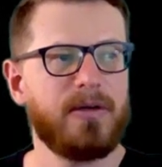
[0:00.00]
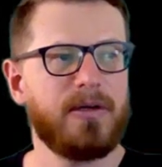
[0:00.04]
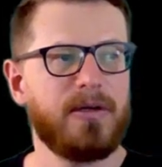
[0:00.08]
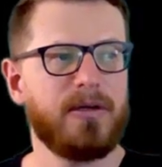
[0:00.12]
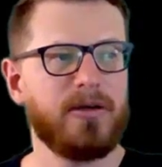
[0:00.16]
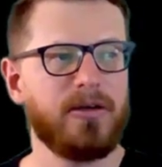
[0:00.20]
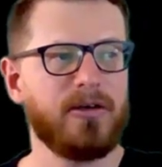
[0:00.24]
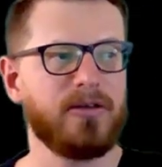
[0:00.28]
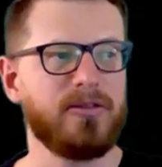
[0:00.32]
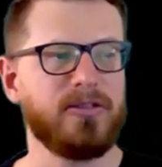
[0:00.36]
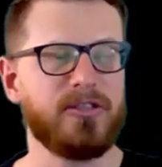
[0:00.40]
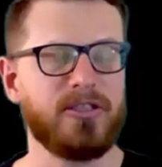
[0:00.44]

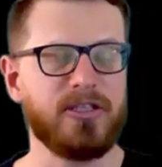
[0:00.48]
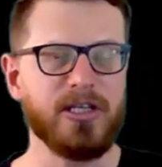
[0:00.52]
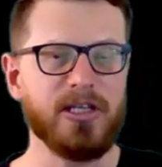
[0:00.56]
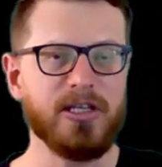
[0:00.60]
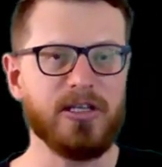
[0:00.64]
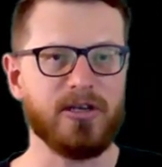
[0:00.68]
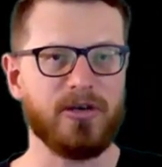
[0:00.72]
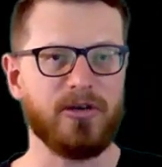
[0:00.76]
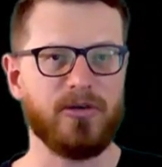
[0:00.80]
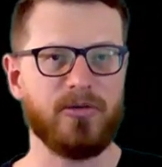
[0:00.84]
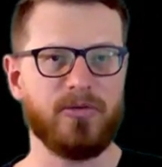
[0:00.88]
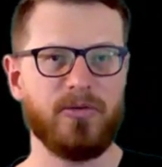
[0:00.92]

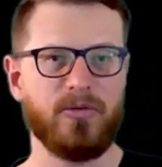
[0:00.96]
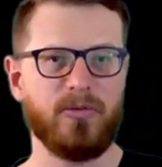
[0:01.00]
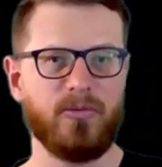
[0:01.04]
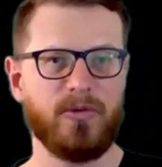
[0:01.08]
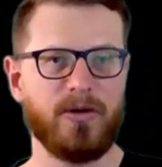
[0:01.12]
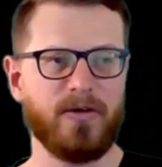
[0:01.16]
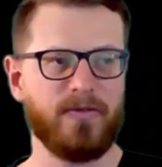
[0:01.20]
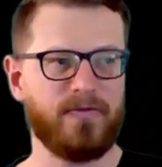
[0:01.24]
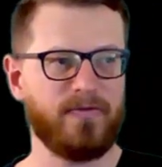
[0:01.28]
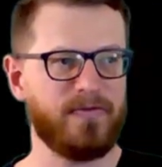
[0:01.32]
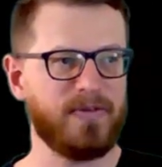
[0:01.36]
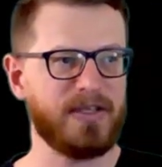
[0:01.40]
continue
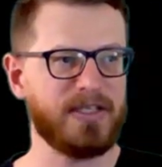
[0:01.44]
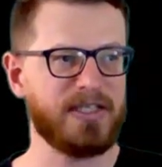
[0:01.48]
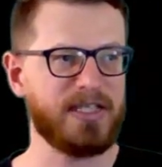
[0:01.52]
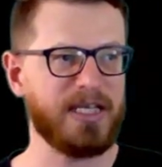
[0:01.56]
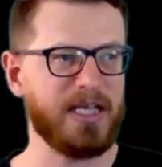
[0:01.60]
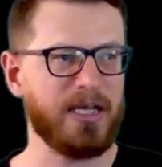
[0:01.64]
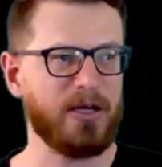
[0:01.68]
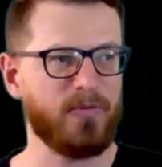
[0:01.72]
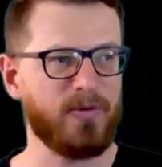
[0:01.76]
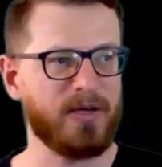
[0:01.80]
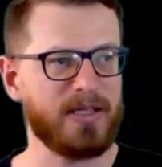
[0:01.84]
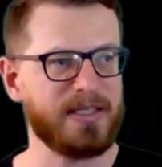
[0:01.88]
with the
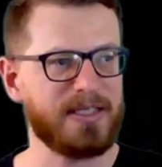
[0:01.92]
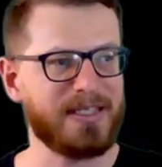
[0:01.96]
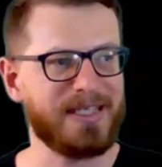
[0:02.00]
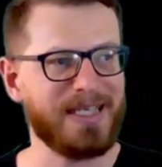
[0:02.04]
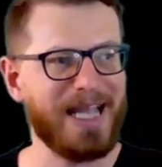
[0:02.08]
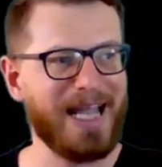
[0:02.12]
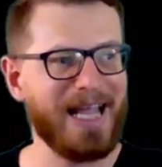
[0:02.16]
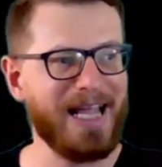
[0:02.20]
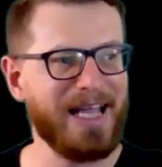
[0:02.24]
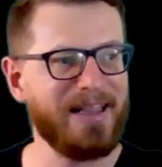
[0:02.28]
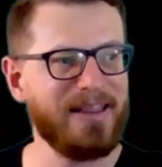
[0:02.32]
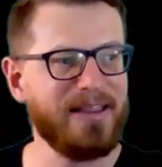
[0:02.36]
sequence.
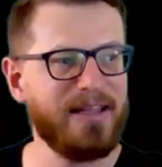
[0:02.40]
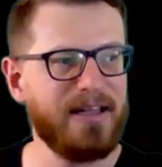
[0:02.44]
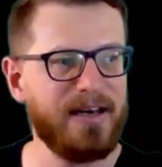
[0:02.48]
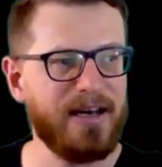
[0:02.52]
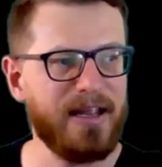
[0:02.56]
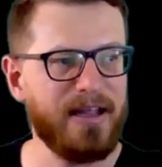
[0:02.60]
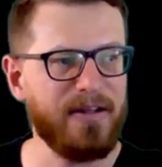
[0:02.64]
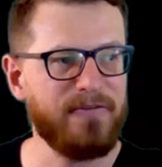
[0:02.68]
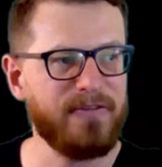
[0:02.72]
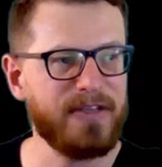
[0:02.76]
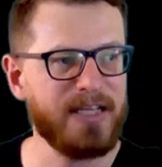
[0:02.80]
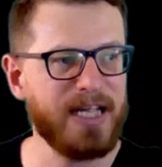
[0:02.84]
And the
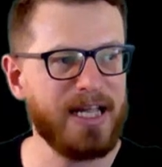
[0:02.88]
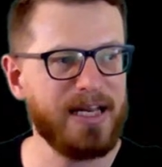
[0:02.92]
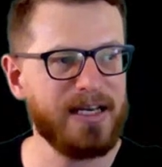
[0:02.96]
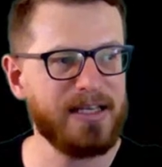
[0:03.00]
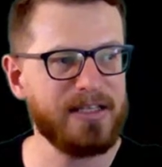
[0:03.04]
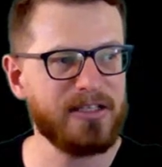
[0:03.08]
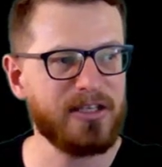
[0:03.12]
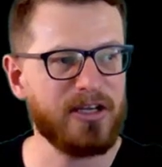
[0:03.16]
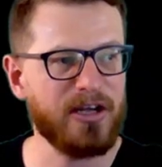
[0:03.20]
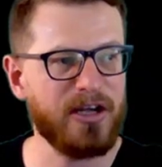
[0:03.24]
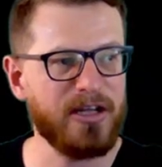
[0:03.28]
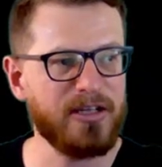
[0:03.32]
left hand
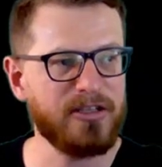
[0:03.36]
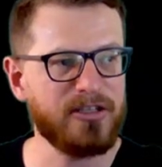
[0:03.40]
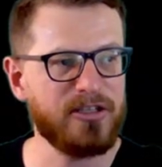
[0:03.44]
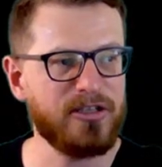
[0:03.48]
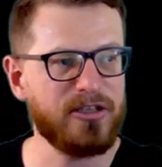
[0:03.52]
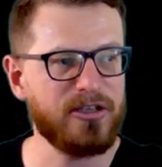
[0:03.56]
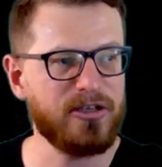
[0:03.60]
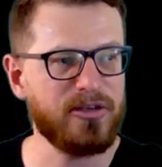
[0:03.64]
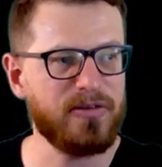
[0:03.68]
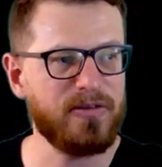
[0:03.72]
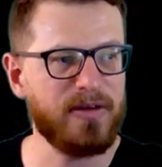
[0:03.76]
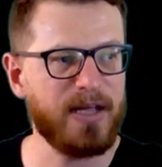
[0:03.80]
is going to
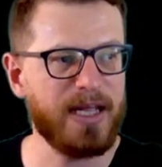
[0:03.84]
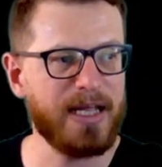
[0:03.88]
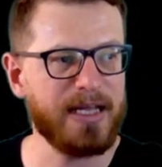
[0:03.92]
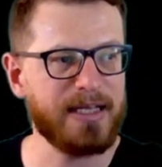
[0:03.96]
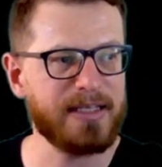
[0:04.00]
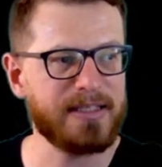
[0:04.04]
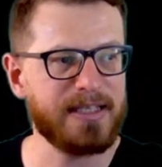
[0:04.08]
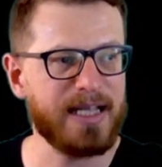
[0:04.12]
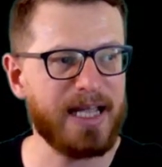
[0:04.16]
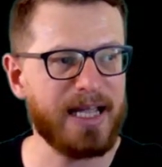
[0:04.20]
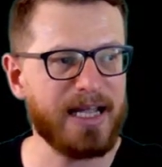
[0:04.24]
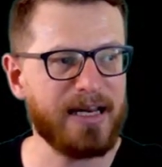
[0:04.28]
do
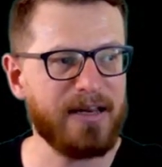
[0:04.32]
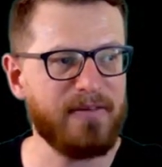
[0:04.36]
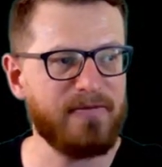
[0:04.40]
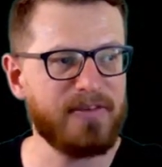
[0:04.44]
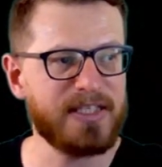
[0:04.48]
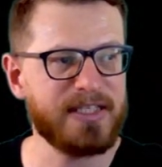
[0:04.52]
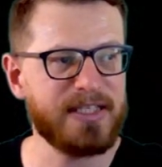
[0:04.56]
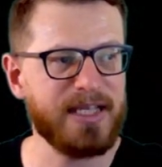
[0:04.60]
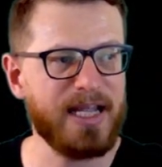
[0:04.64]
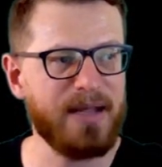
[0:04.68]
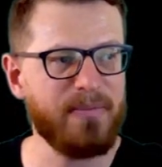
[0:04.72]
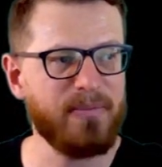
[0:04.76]
exactly the
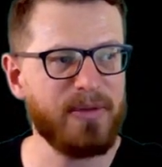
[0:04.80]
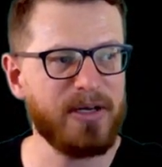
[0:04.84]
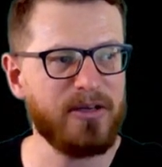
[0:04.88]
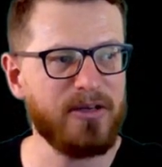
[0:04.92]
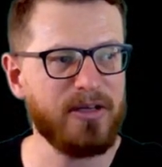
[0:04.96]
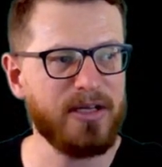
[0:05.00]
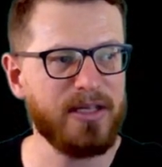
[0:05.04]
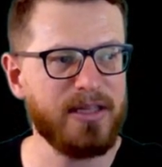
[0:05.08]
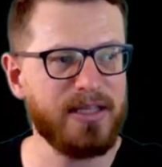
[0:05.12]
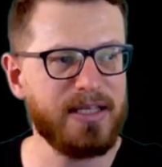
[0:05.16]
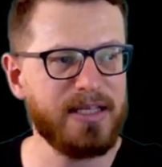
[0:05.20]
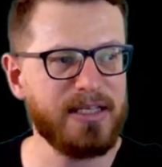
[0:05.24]
same. But
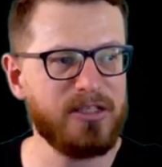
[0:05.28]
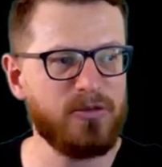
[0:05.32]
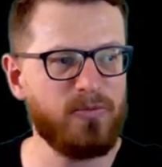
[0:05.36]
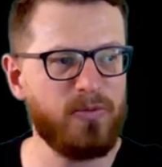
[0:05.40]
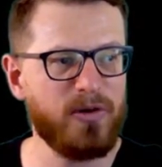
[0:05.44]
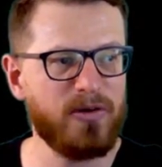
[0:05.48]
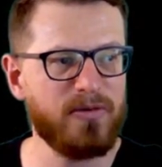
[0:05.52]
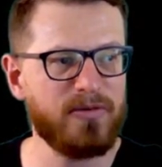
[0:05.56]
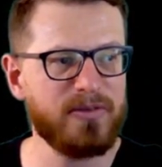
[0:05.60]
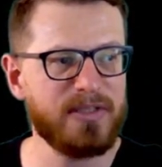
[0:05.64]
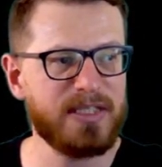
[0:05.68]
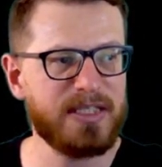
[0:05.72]
look at this,
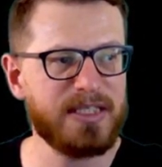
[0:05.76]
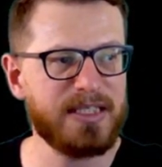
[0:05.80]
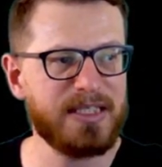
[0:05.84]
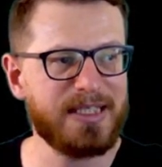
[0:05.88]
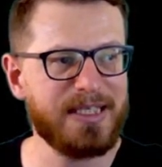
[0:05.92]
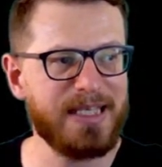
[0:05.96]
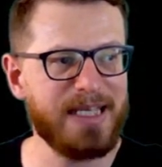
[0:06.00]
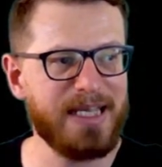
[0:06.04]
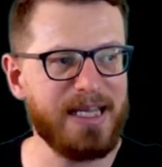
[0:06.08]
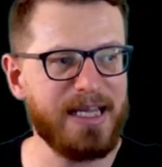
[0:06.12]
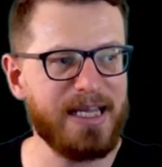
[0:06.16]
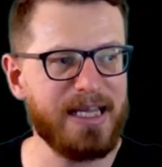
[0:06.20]
we're on
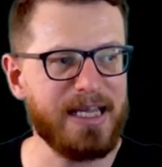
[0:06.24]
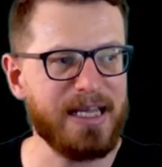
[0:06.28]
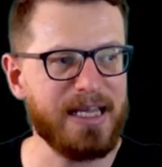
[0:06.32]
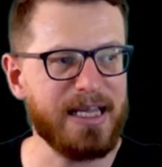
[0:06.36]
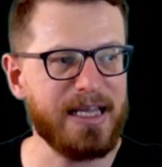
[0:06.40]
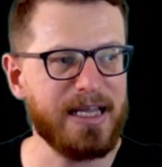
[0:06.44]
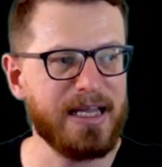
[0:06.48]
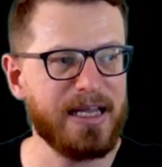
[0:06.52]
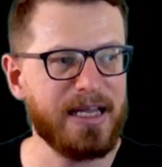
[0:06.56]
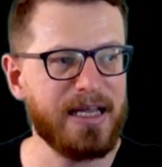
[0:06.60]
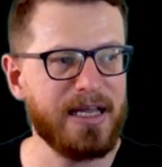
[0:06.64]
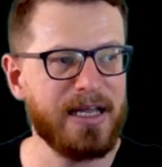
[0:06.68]
C
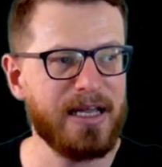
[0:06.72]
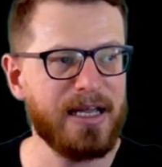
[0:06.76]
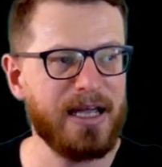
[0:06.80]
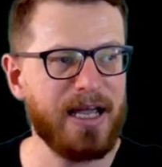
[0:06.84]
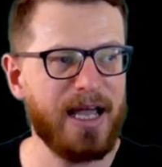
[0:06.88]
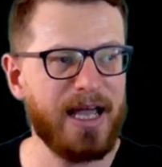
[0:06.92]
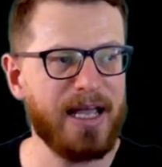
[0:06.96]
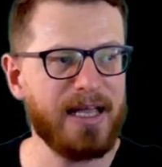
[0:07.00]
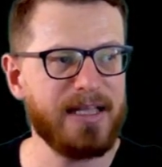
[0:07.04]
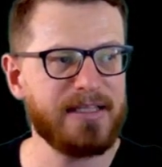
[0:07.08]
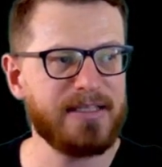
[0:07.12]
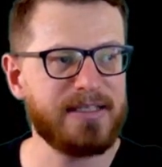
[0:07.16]

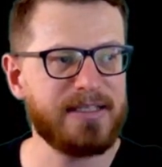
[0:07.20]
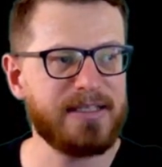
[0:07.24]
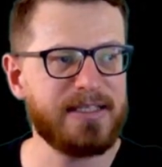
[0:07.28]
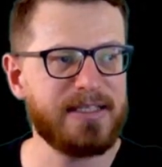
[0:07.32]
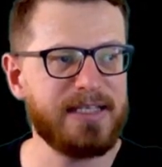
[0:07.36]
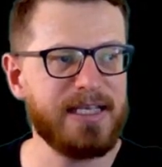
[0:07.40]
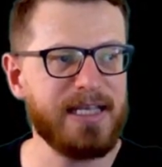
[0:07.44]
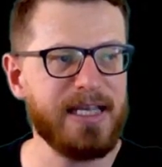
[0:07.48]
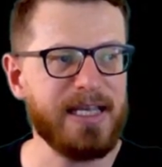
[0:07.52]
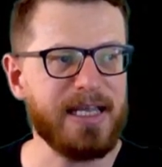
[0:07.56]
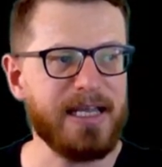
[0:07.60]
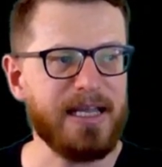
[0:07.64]
and
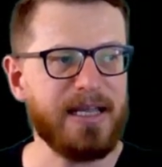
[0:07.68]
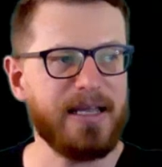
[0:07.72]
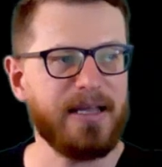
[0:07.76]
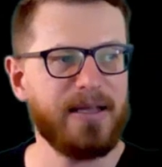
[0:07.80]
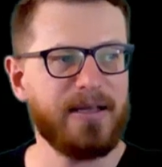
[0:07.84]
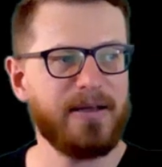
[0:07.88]
C.